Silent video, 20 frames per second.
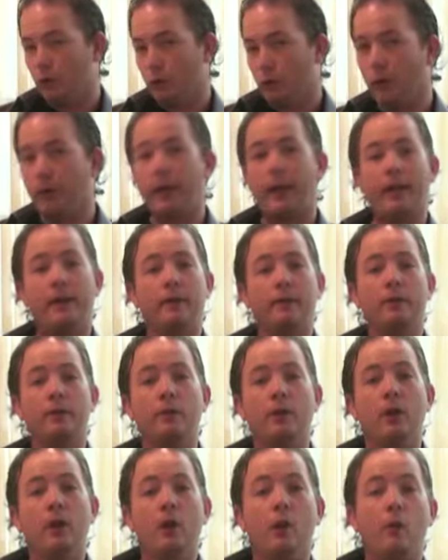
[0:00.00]
Okay.
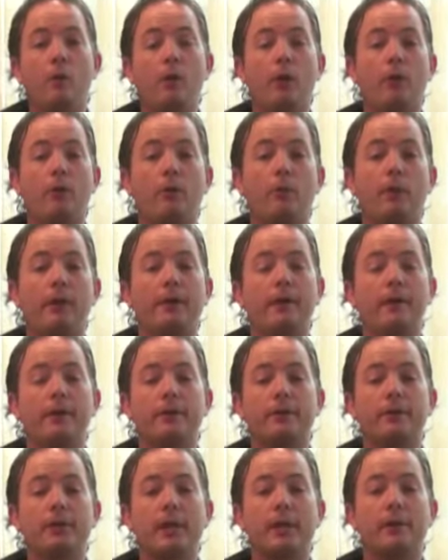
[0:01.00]
Well, my
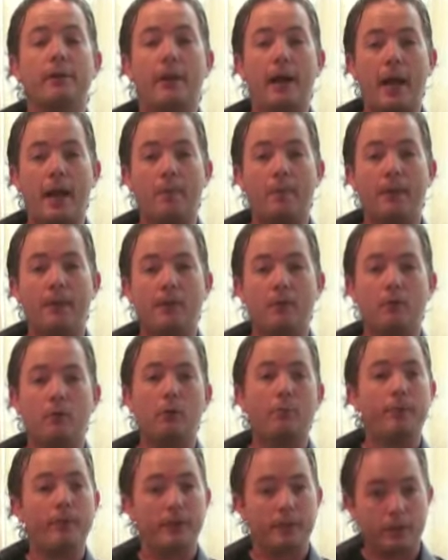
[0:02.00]
daughter is either happy
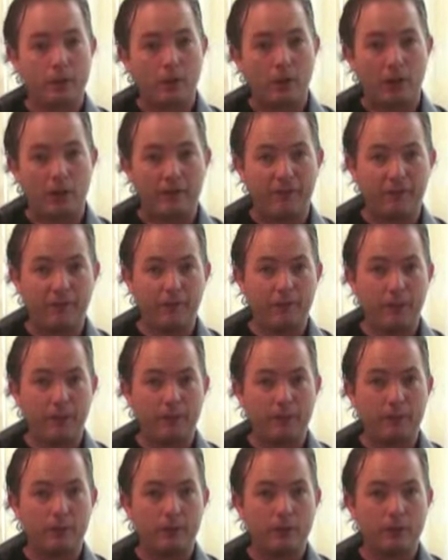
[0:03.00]
or pissed off,
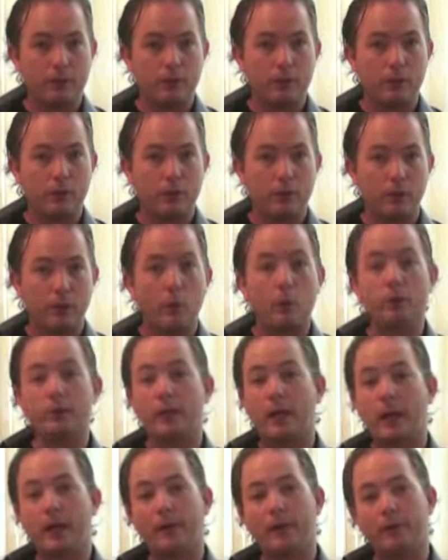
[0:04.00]
and or
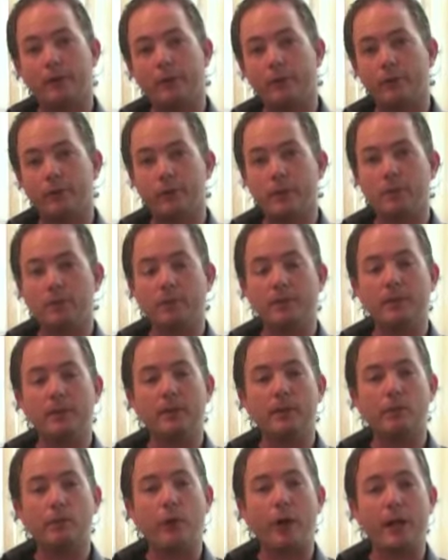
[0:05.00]
tired. Those seem to be
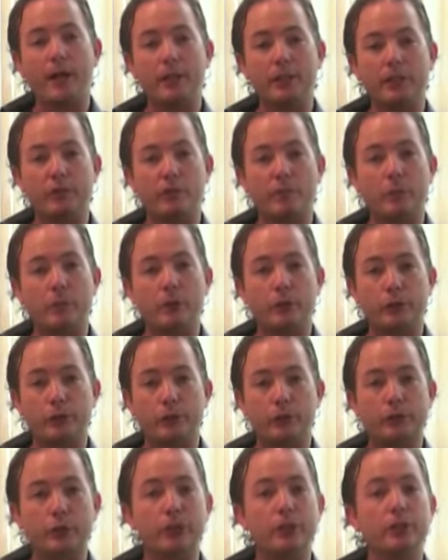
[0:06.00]
the range of
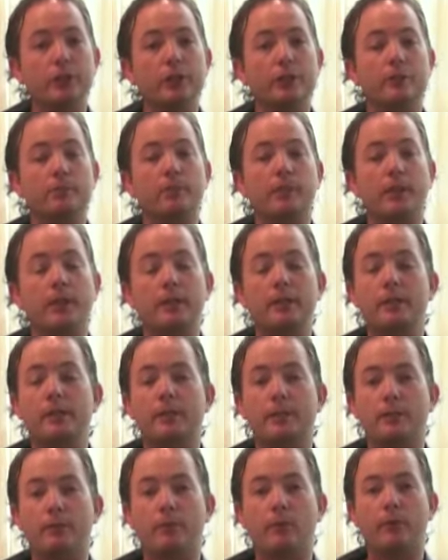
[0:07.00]
emotions she displays
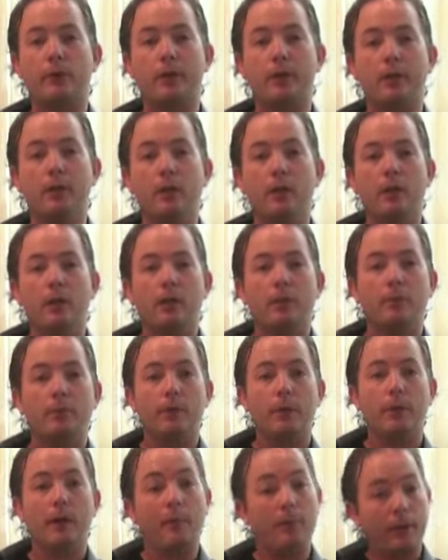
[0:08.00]
at this point.
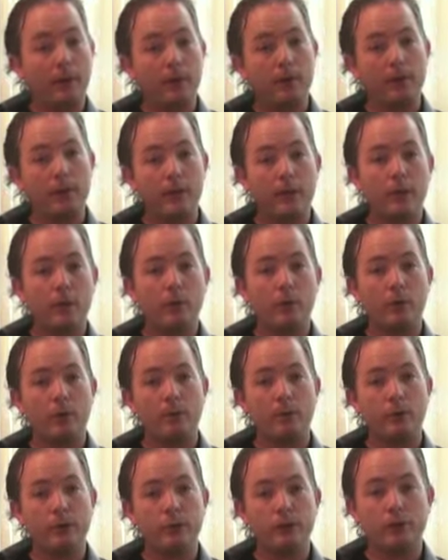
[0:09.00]
But apparently they know what
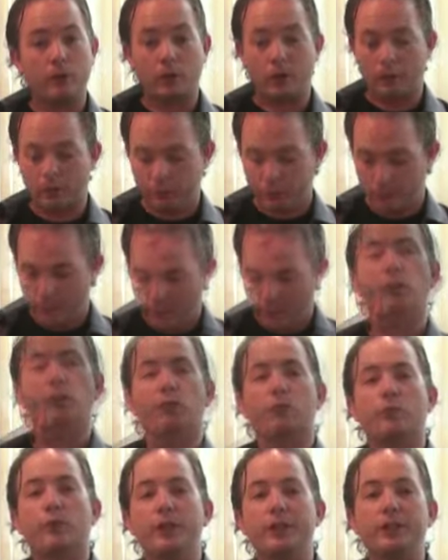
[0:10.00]
emotions are.
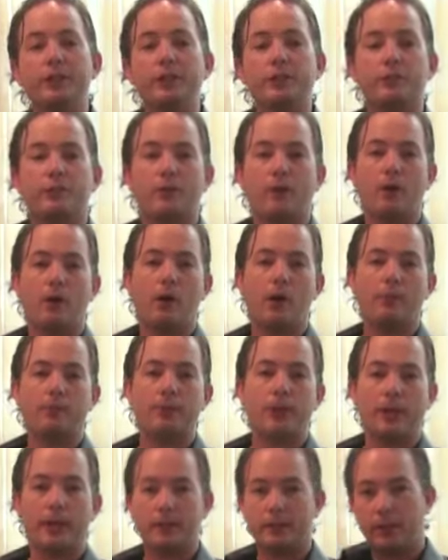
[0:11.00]
Reaches for
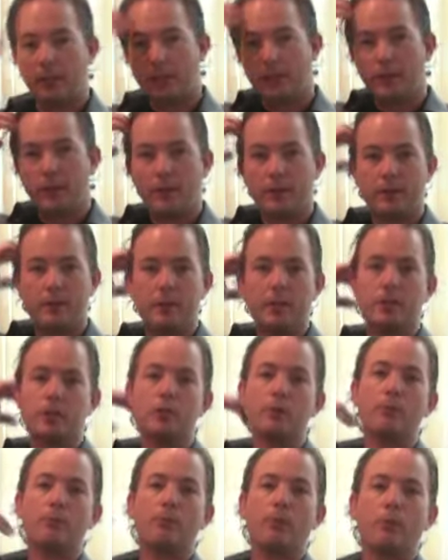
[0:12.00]
objects. And this is
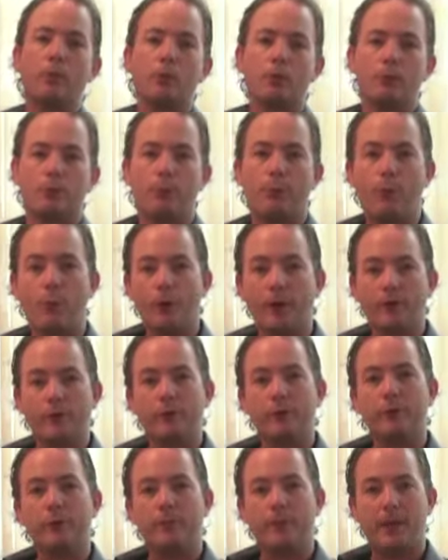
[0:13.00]
an important point
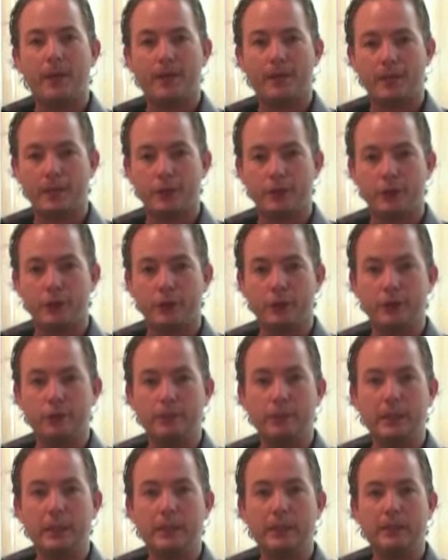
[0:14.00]
for you to pay attention to,
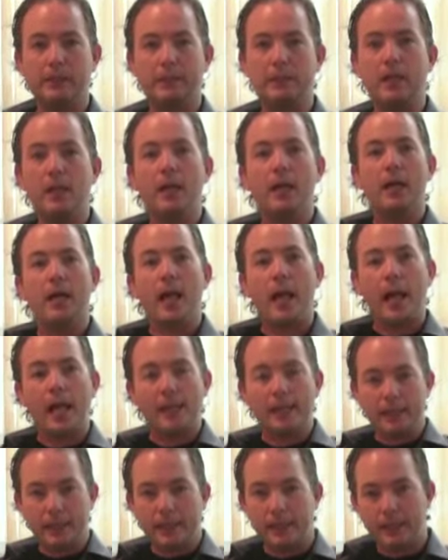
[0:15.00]
because
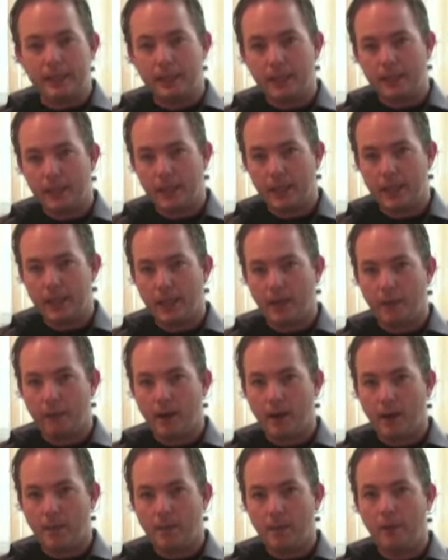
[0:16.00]
anything that they can
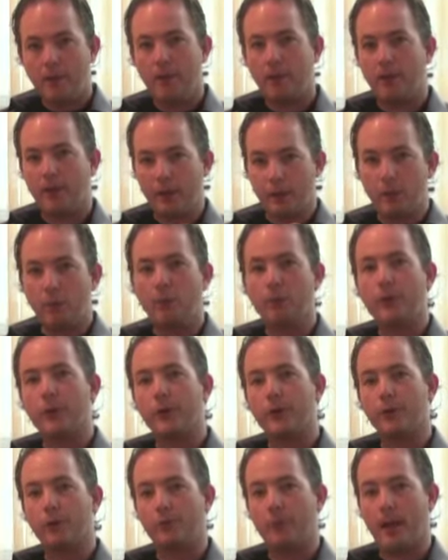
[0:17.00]
grab, they will put
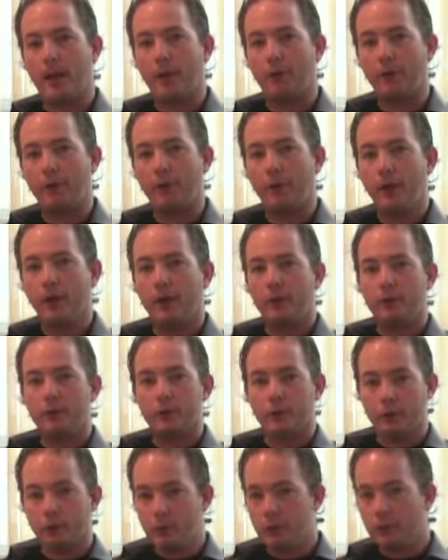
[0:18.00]
in their mouth.
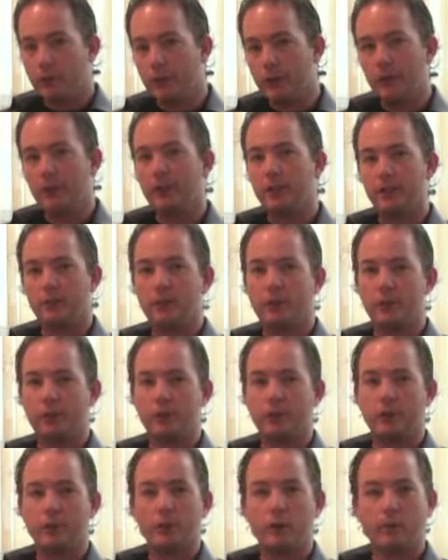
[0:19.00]
So you really need to make
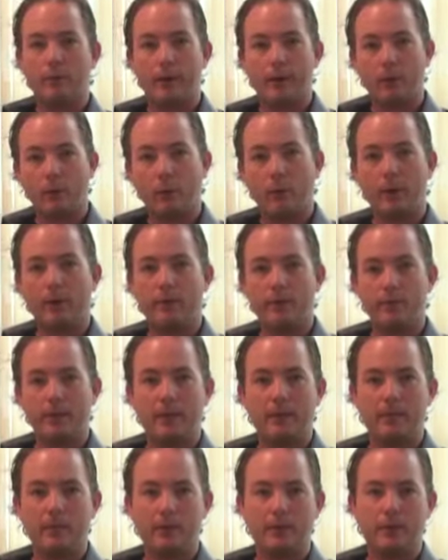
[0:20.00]
sure that no matter where the
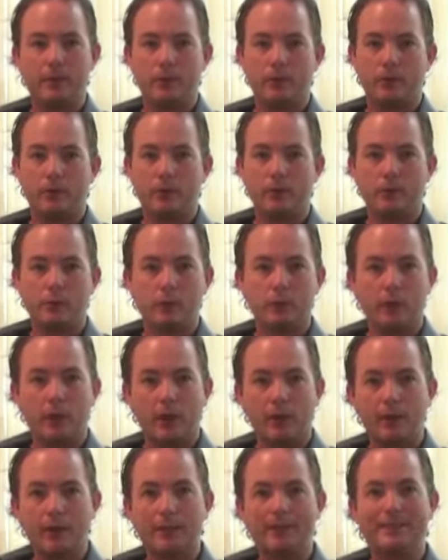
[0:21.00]
baby is, there is
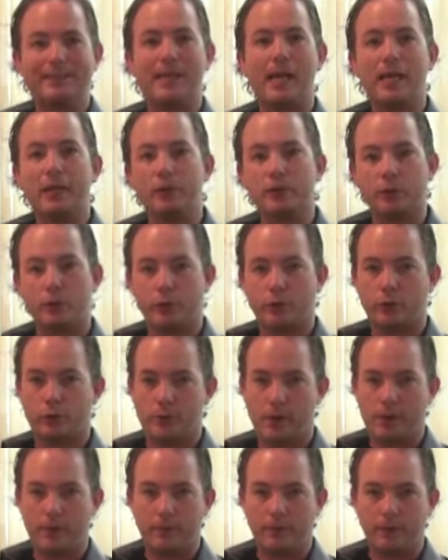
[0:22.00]
nothing dangerous
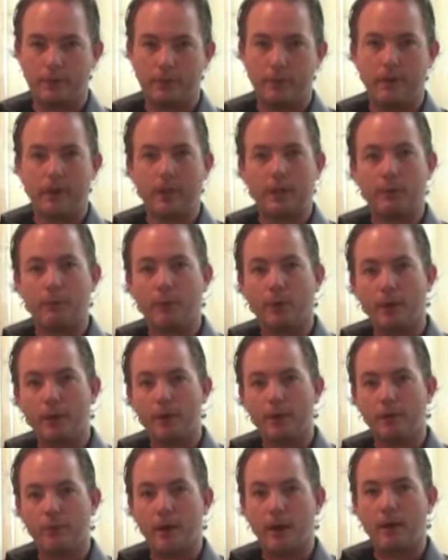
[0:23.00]
around them that they can put
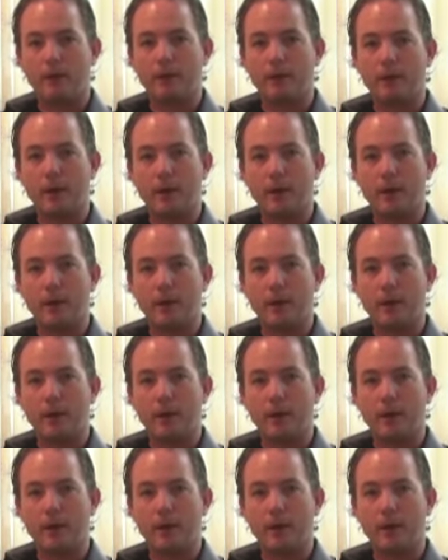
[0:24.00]
in their mouth